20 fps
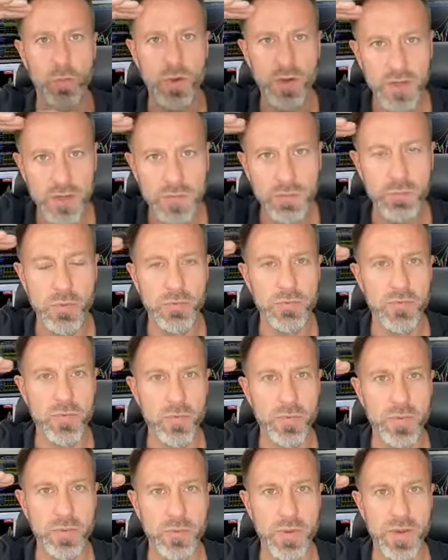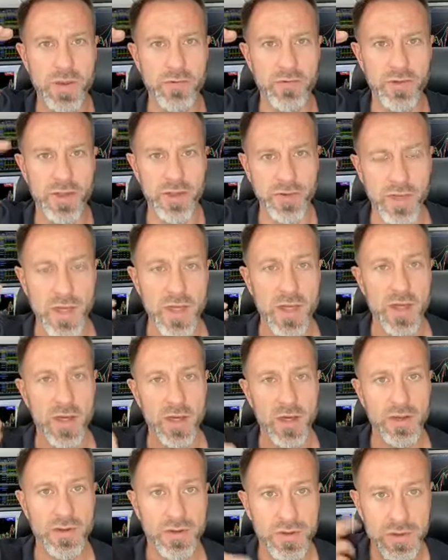the worst performing period
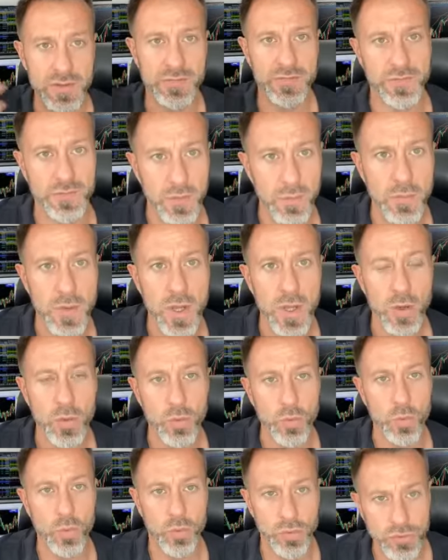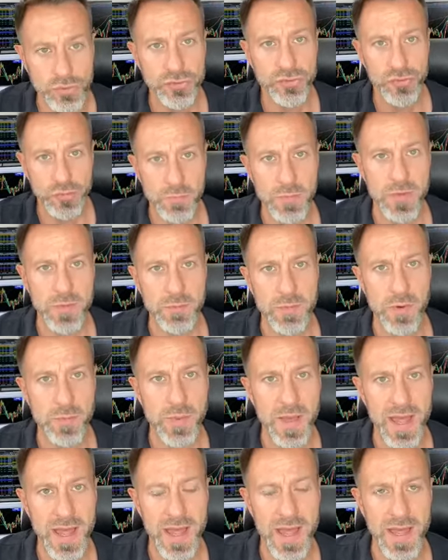and ask them, would you be
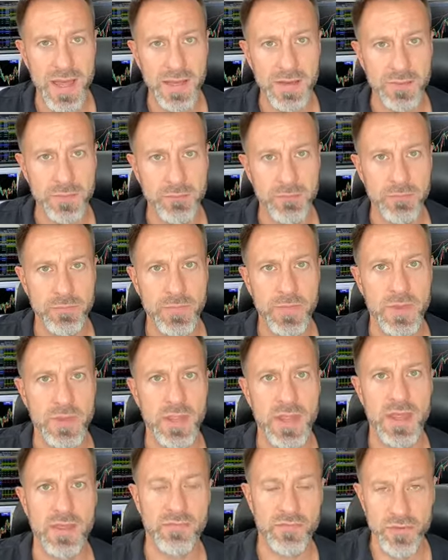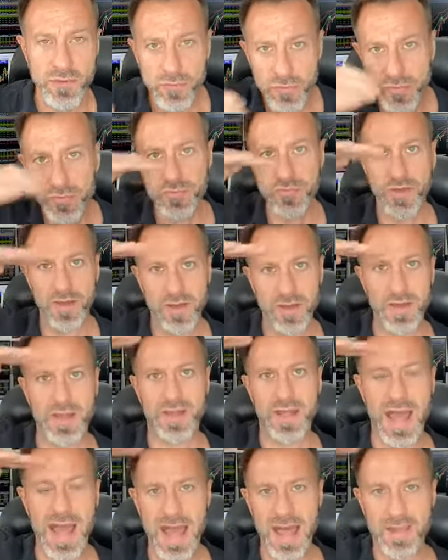prepared if you
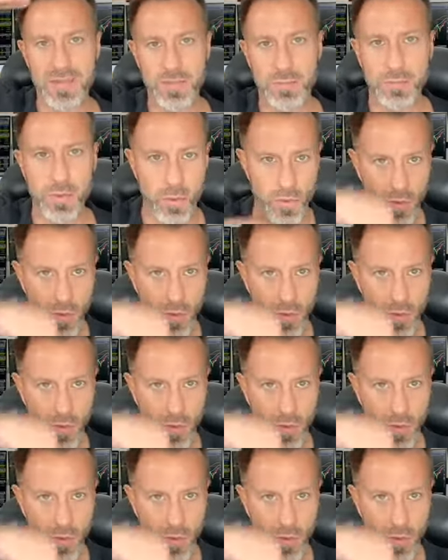started at the